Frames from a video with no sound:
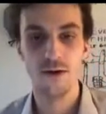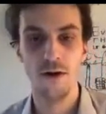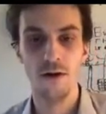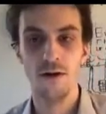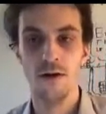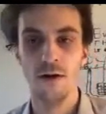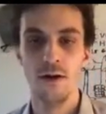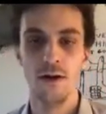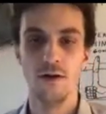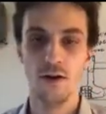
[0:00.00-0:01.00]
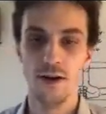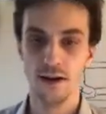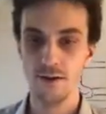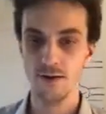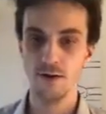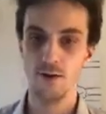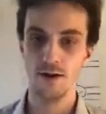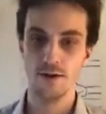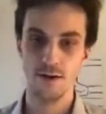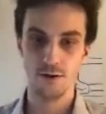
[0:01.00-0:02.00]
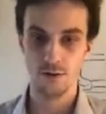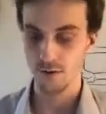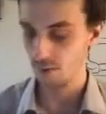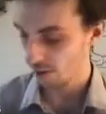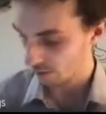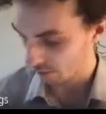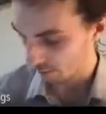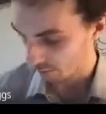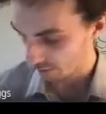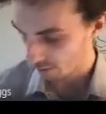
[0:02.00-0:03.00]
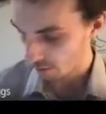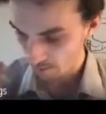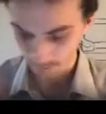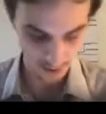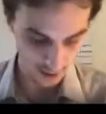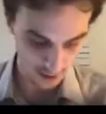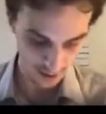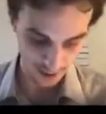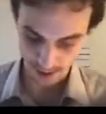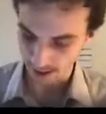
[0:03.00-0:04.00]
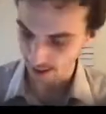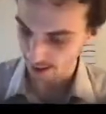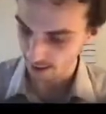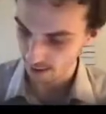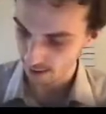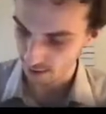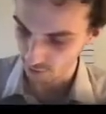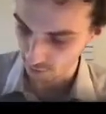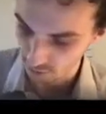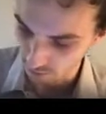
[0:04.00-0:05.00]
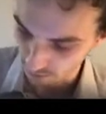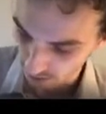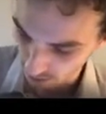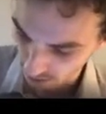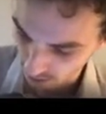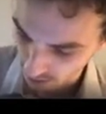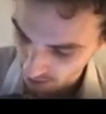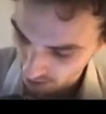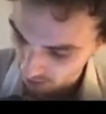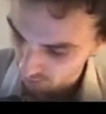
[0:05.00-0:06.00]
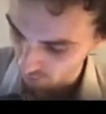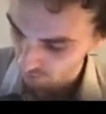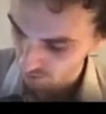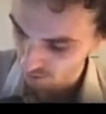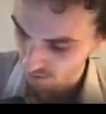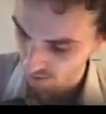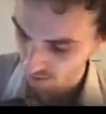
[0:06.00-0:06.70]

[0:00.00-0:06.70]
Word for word: are non-negatively graded in degree greater than equal to zero, and it should also be, whoops,